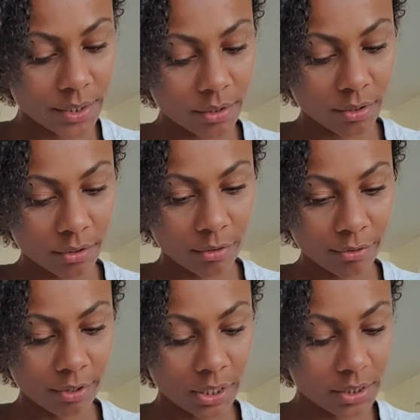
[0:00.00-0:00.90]
and they're
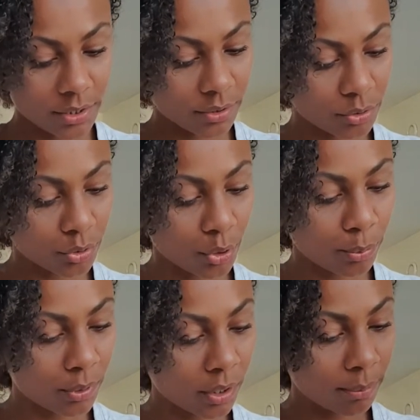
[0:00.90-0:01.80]
afraid still to
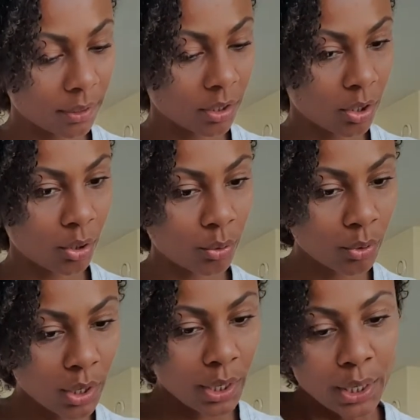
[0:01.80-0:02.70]
open up and
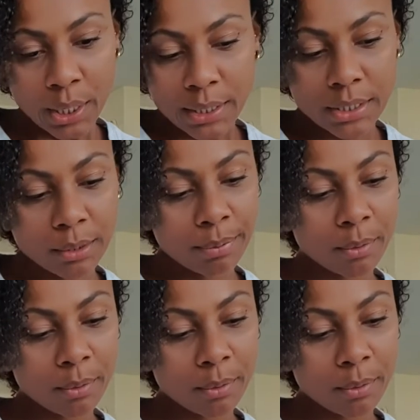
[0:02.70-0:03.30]
go deeper